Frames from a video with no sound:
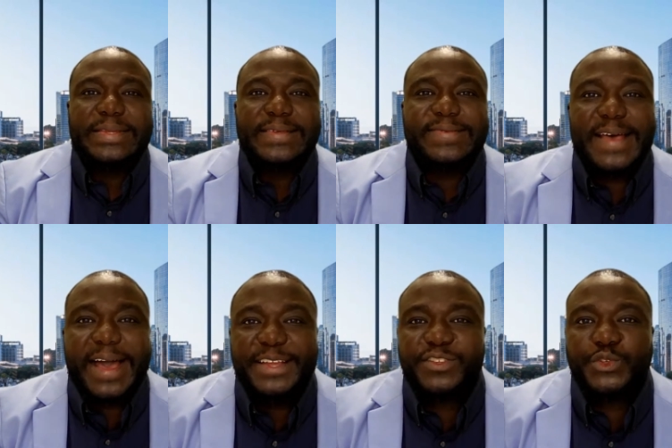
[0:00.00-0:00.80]

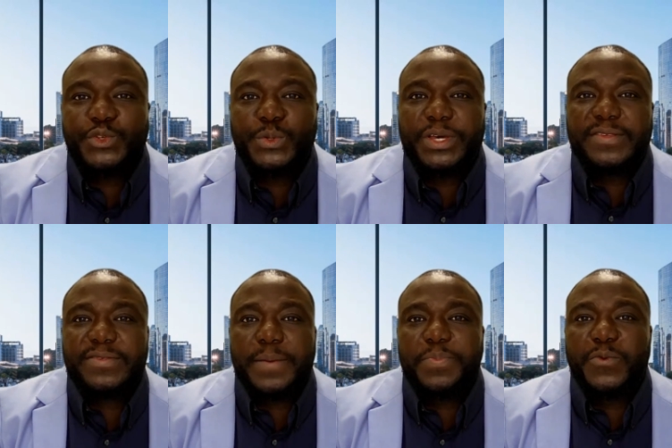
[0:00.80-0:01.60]
decides to
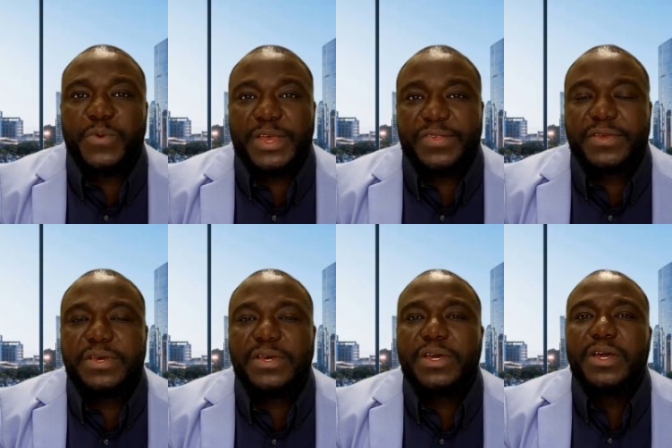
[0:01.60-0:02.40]
accept the risk
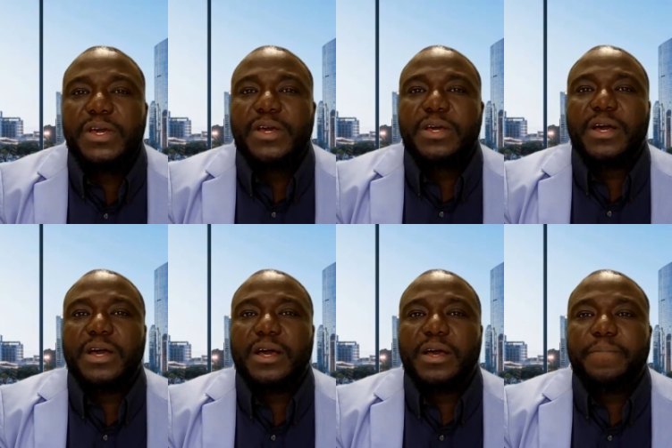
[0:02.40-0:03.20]

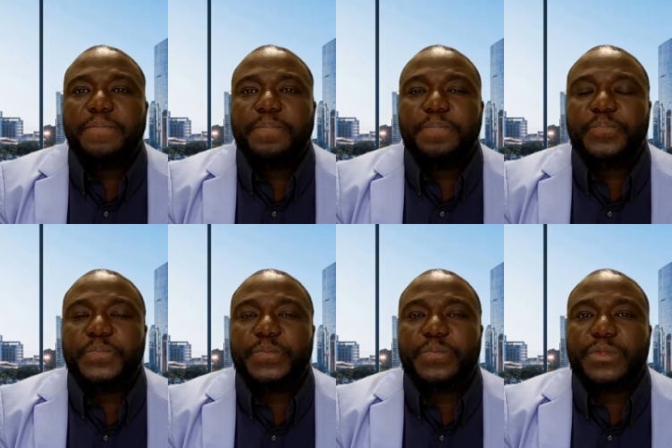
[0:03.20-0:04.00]
uh,
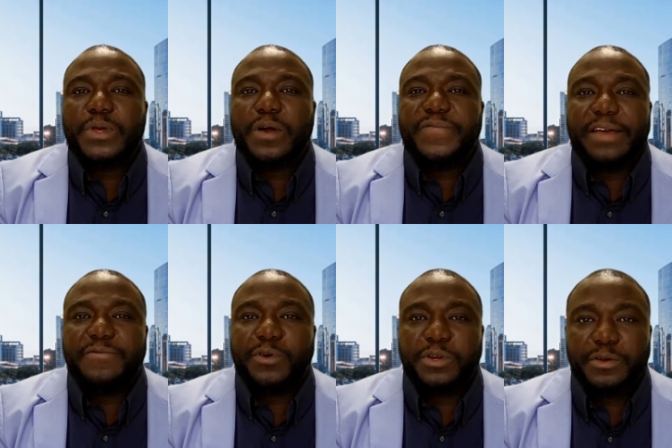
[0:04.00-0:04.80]
of
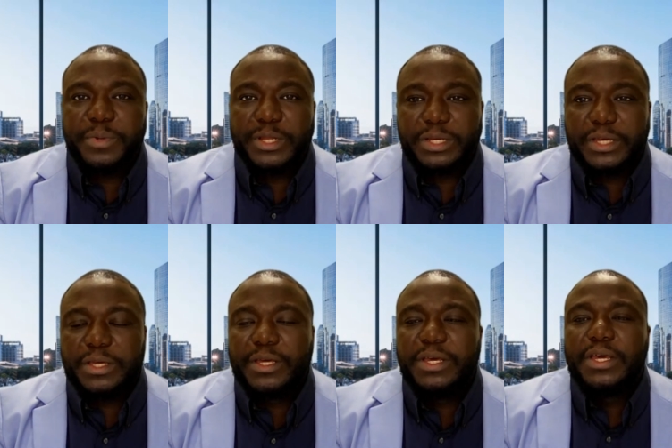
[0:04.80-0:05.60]
that
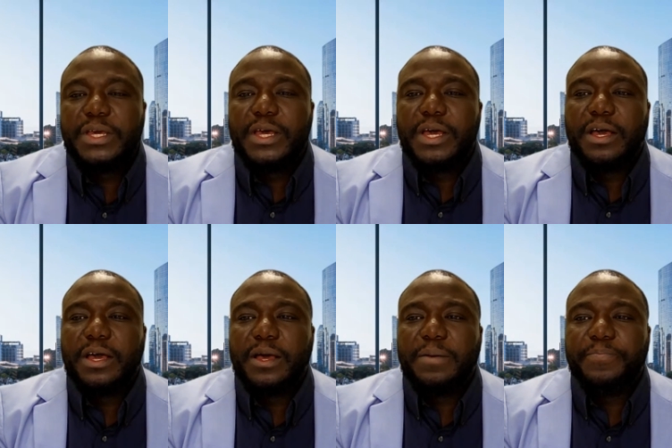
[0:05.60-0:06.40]
vulnerability.
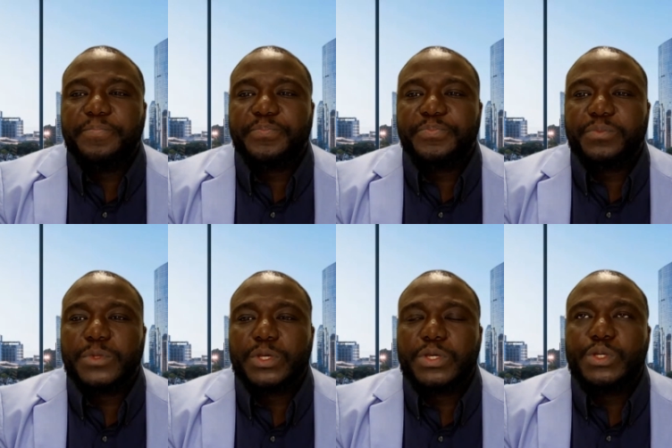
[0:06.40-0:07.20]
Um,
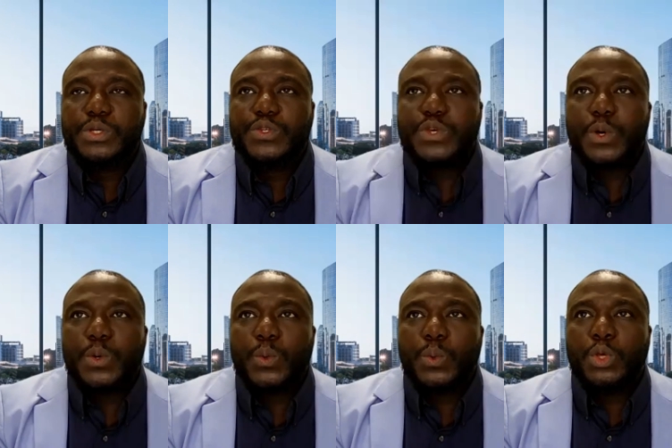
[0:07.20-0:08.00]

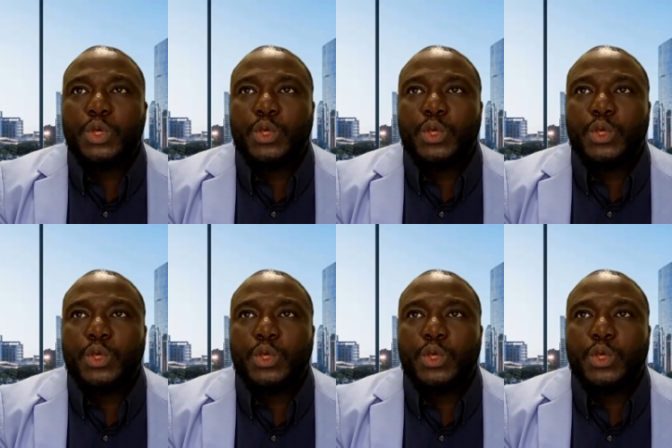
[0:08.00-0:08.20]
so